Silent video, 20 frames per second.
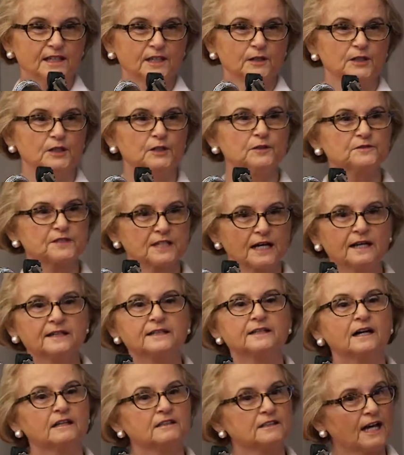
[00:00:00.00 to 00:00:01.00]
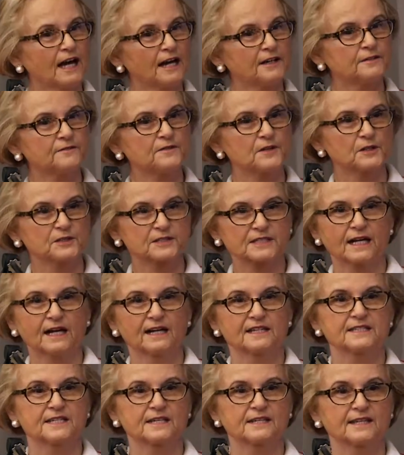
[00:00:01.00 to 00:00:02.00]
You've done a lot of those
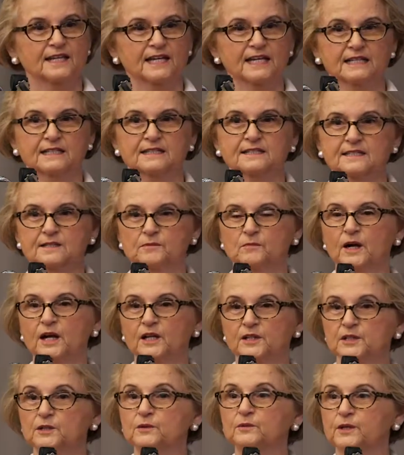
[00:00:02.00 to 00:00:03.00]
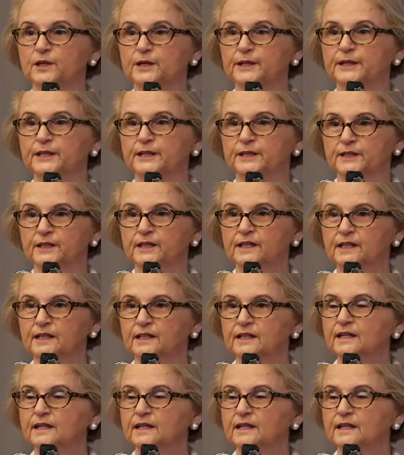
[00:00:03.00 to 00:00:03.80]
kinds of things while you were here.